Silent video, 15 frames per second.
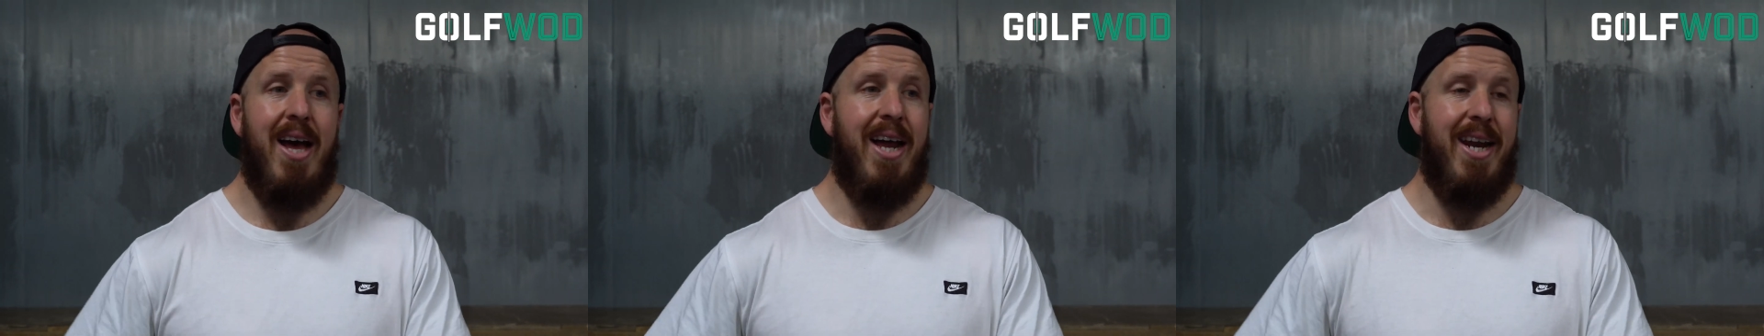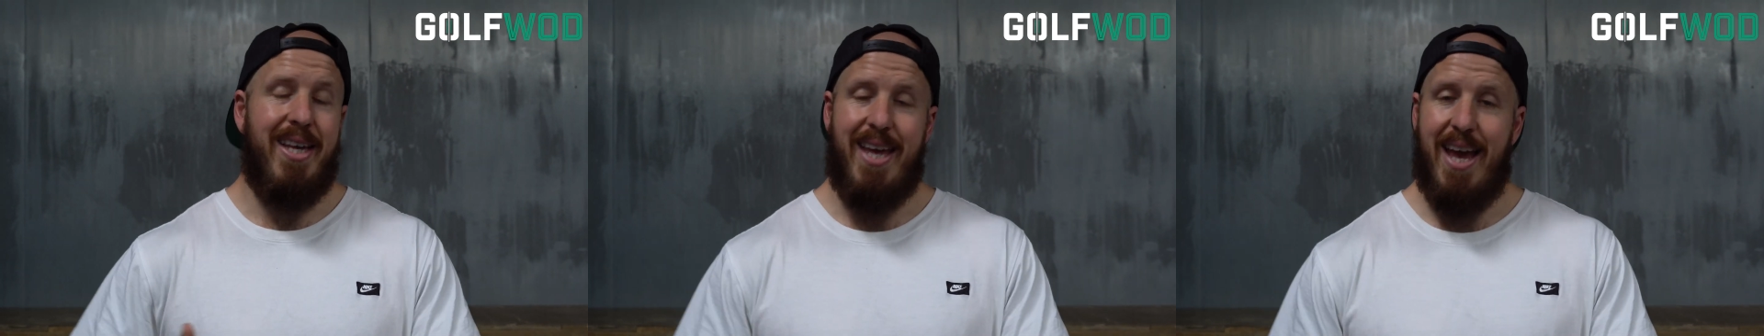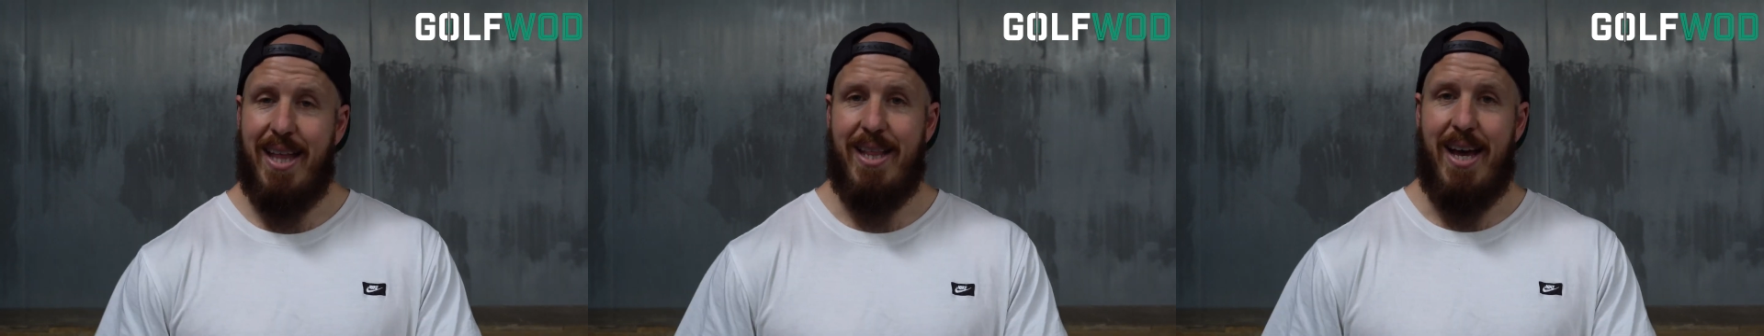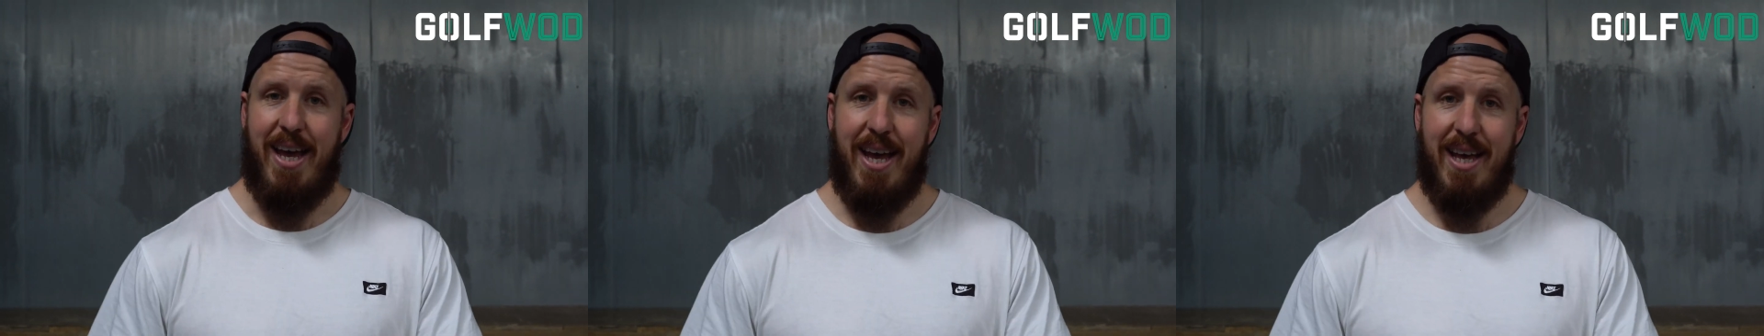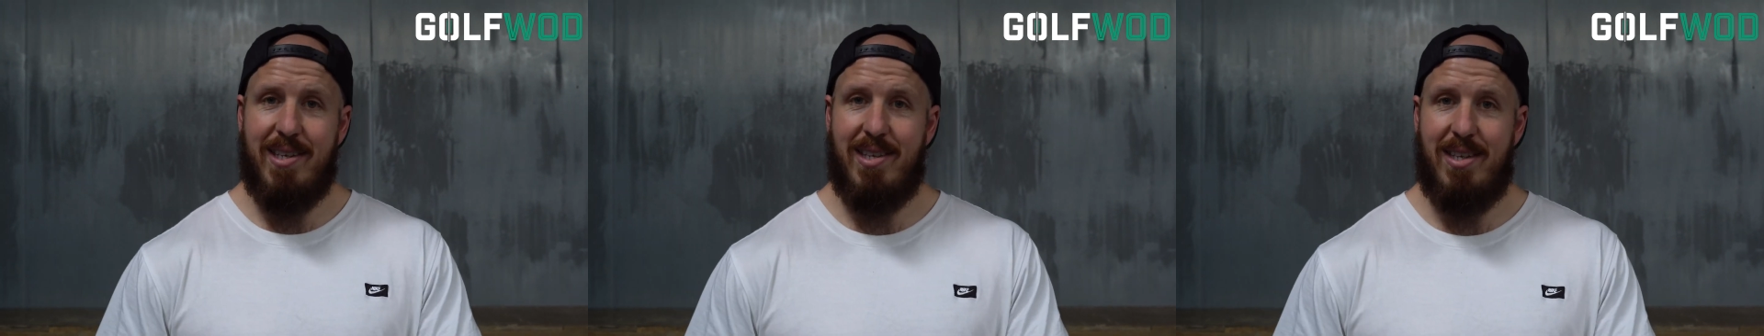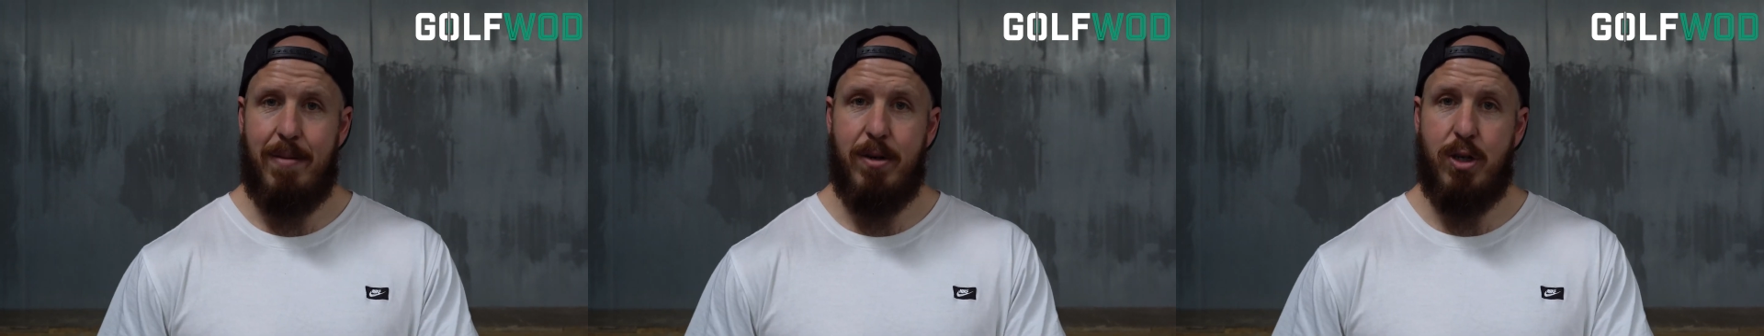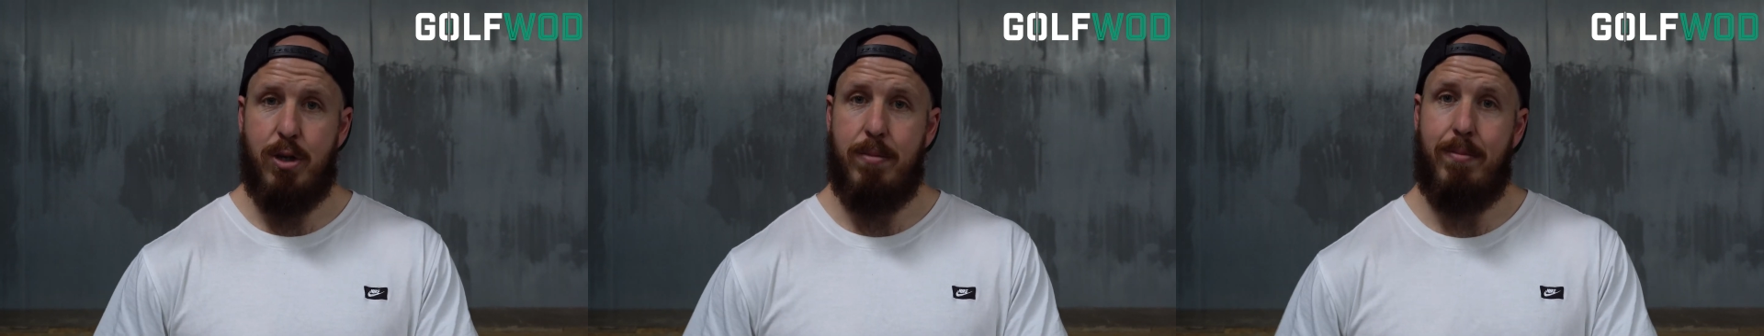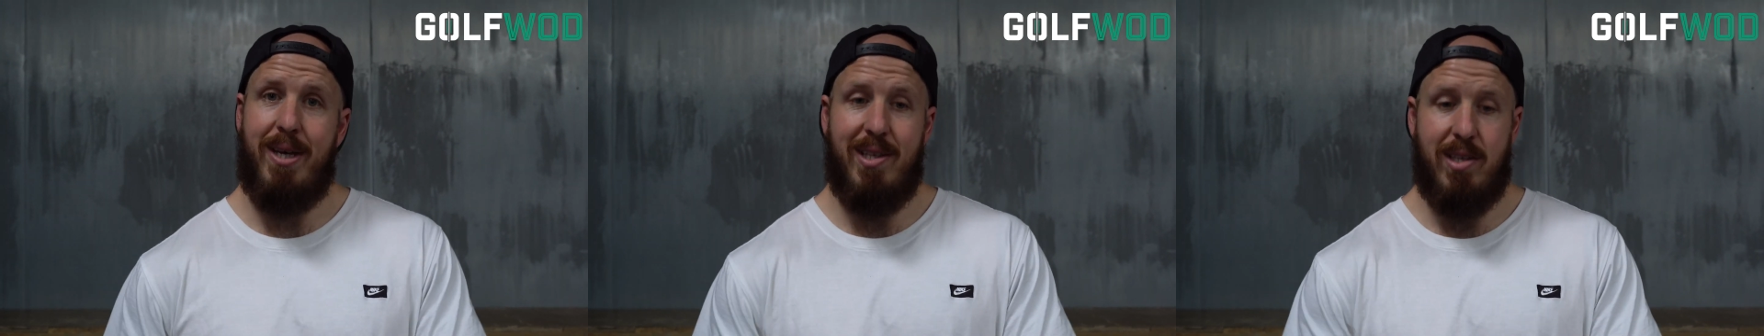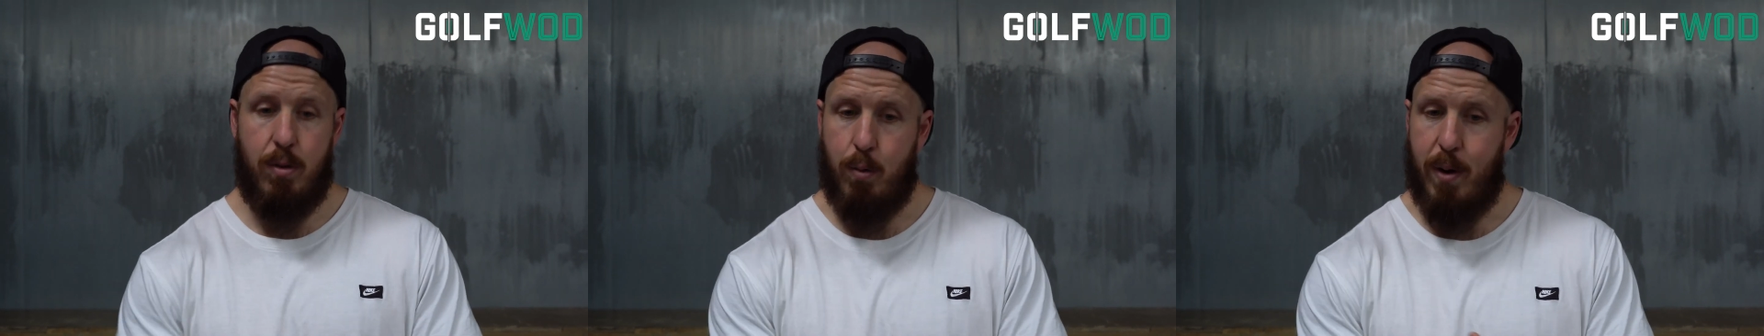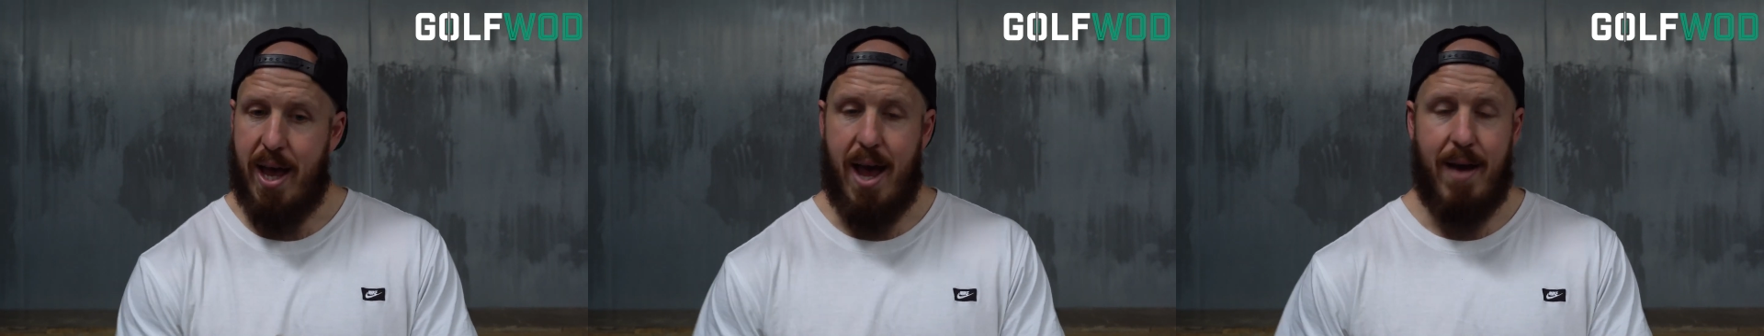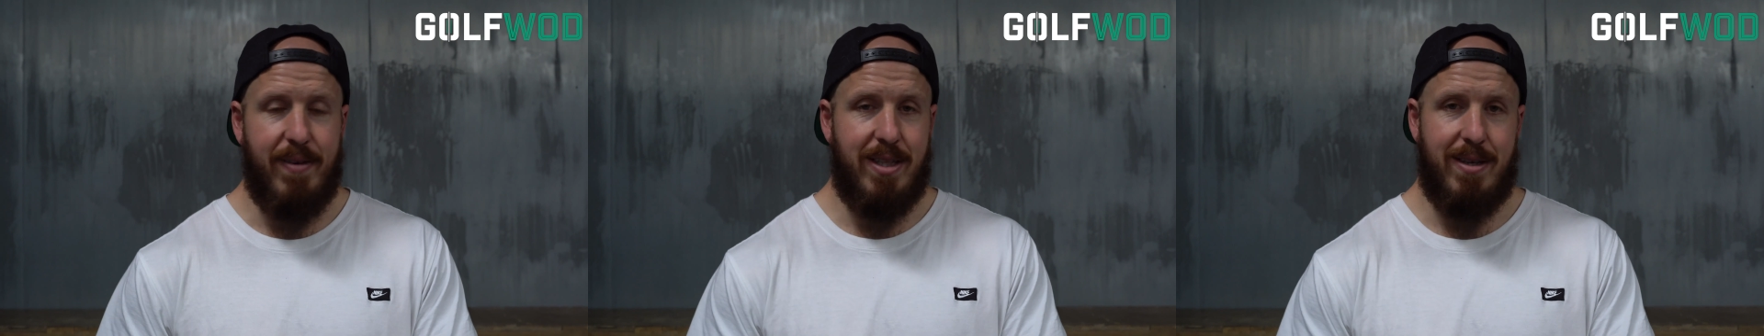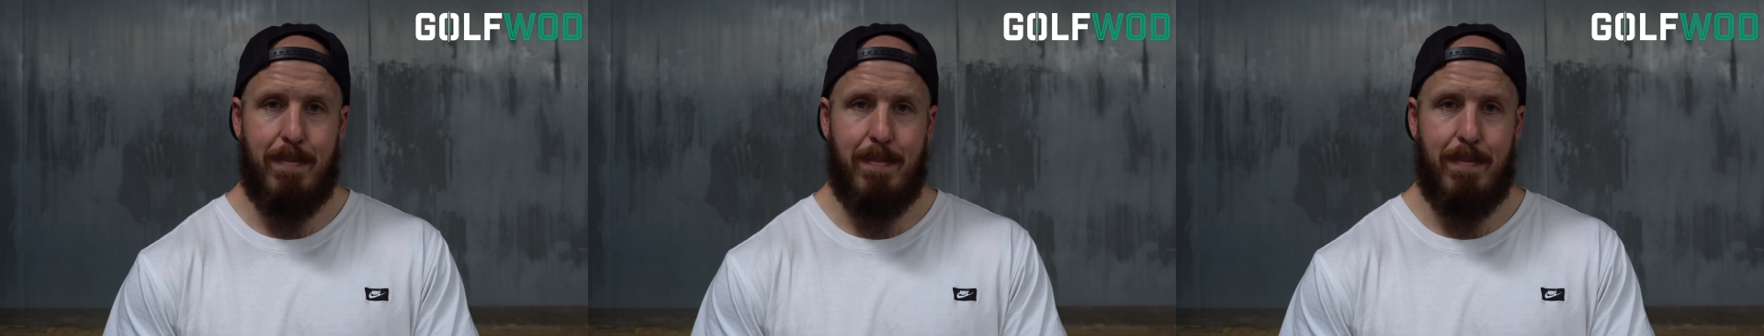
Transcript: and again, that asymmetry means that we're having